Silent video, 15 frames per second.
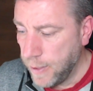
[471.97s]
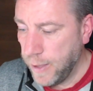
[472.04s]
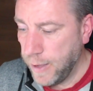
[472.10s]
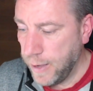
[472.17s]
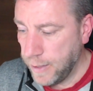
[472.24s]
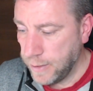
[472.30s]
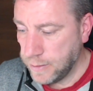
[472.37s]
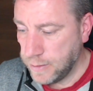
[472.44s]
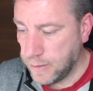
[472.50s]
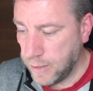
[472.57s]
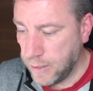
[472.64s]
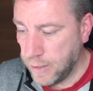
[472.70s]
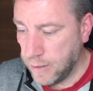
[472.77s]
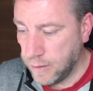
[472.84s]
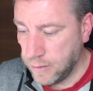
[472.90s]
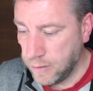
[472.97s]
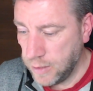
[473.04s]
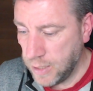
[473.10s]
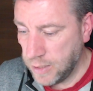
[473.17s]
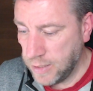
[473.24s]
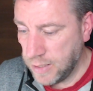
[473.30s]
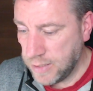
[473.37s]
And
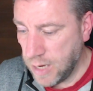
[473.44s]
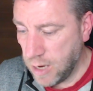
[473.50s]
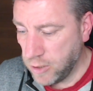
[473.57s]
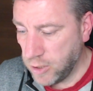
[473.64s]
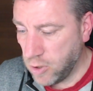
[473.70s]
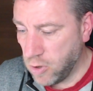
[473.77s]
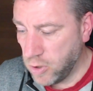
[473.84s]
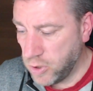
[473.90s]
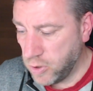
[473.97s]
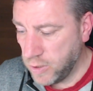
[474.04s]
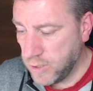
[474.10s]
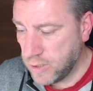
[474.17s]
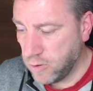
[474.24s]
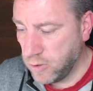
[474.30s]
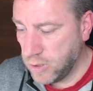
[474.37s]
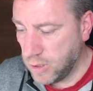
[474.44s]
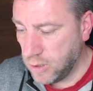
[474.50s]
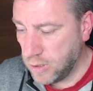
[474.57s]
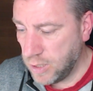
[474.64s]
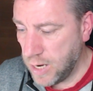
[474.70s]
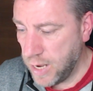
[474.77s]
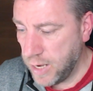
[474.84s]
yeah, that's how the control is going to
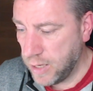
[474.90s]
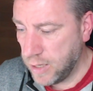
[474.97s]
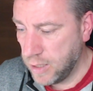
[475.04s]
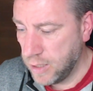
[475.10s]
look like.